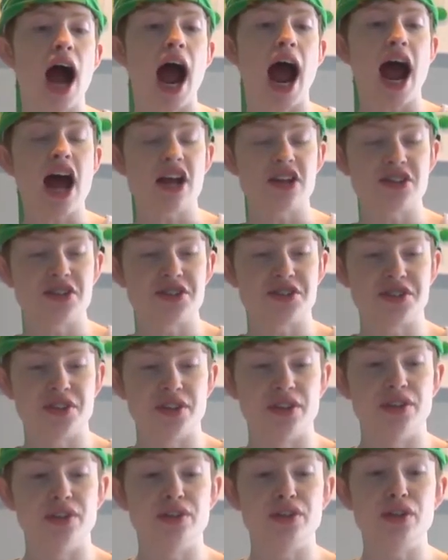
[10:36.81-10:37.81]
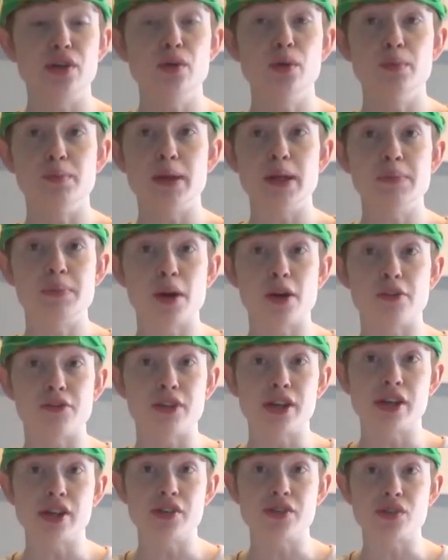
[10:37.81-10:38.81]
as new Amiibo
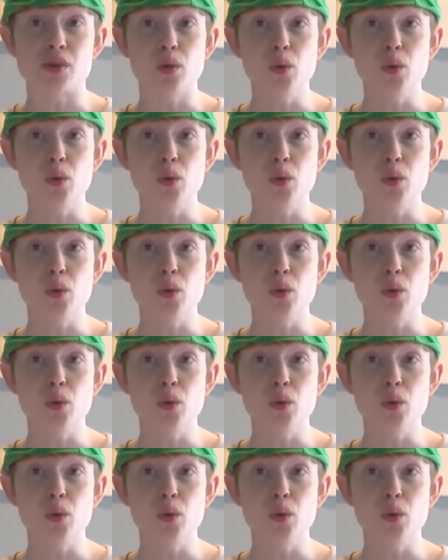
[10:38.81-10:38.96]
figures